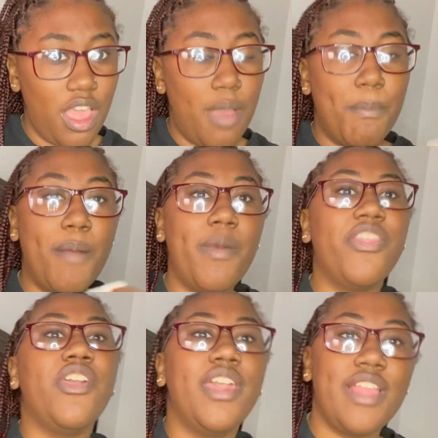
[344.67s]

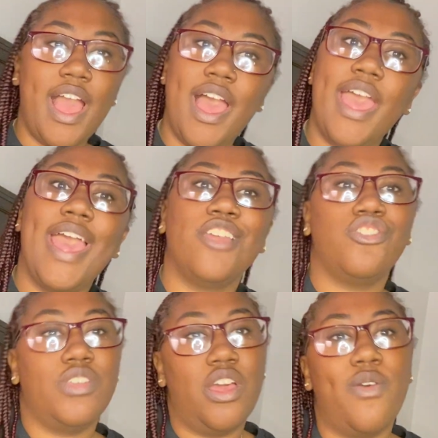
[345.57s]
and I, as you
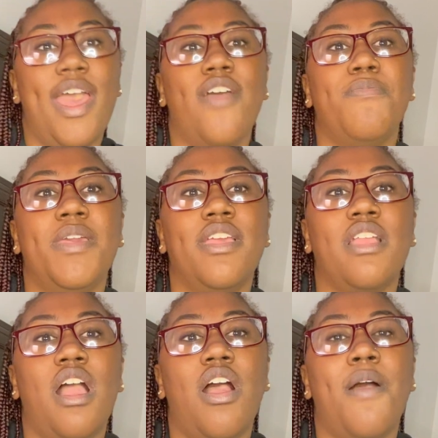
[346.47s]
know, have been
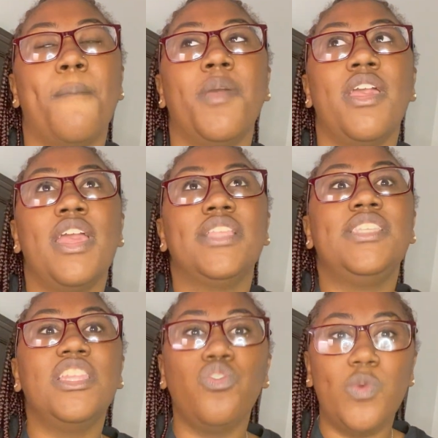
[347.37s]

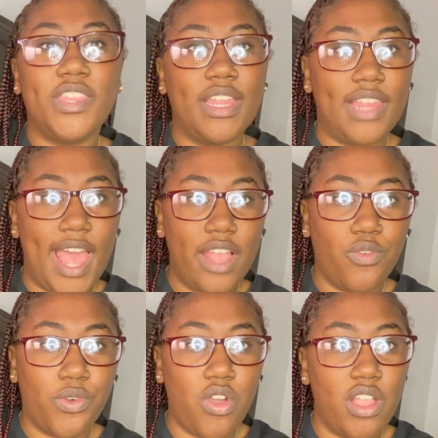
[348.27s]
dealing with a lot
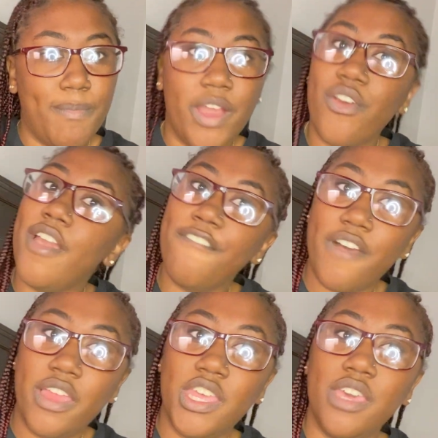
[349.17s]
regarding my
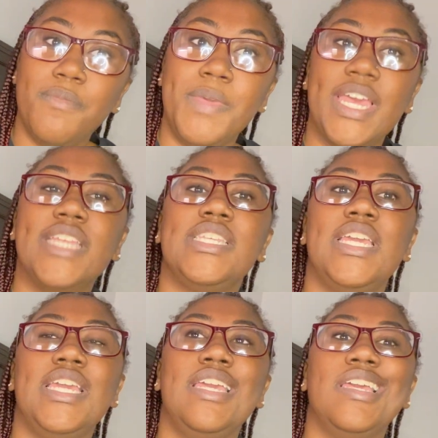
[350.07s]
grandfather because
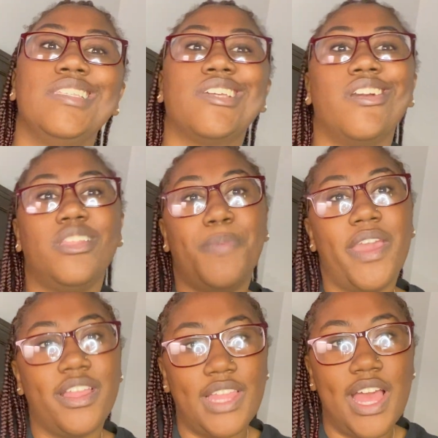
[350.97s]
he is currently
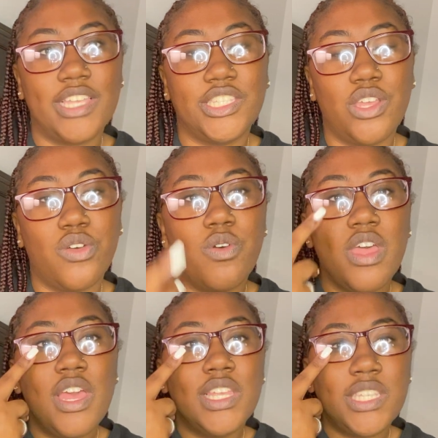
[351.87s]
paralyzed. So
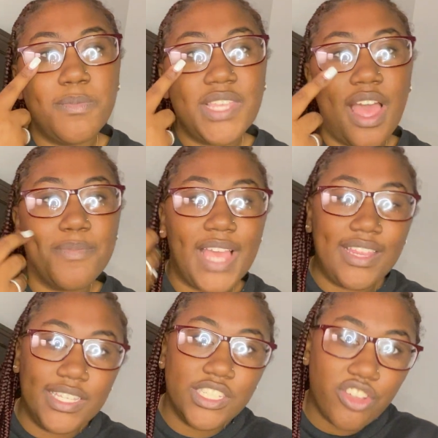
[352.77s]
sometimes I
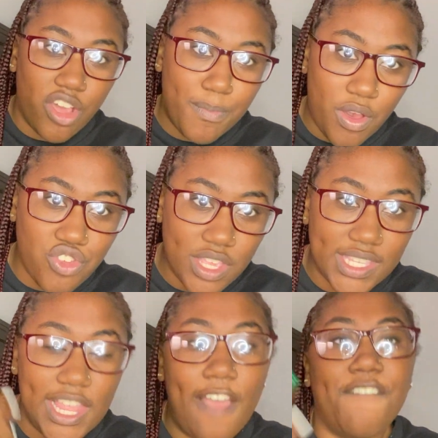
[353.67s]
listen to her emotions
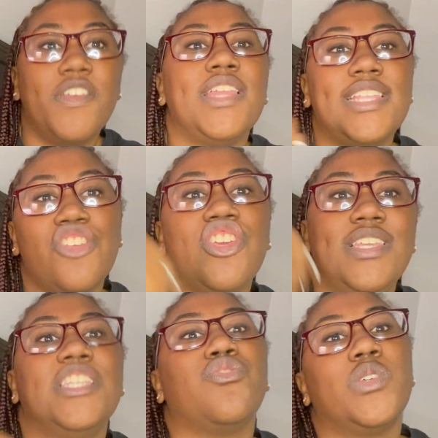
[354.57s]
and I feel like that she
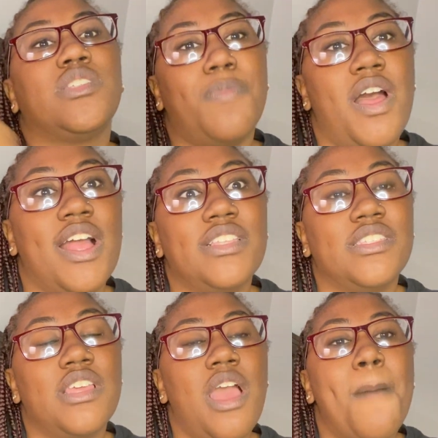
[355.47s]
needs a response,
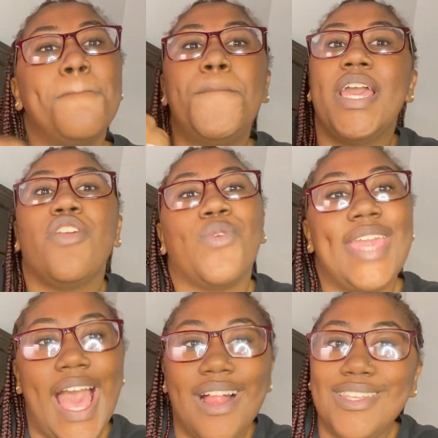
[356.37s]
but in
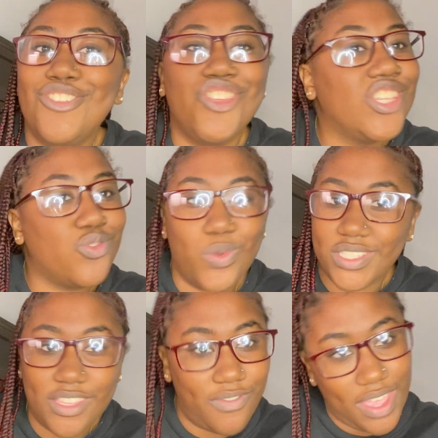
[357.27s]
reality, she just wants
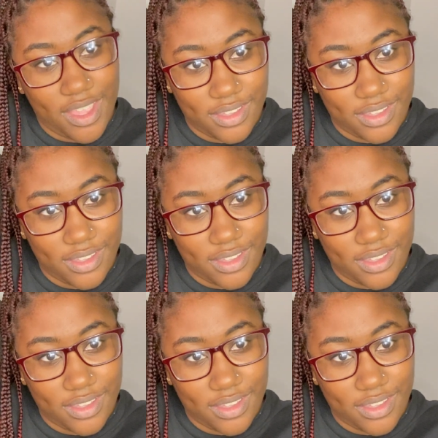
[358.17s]
to vent.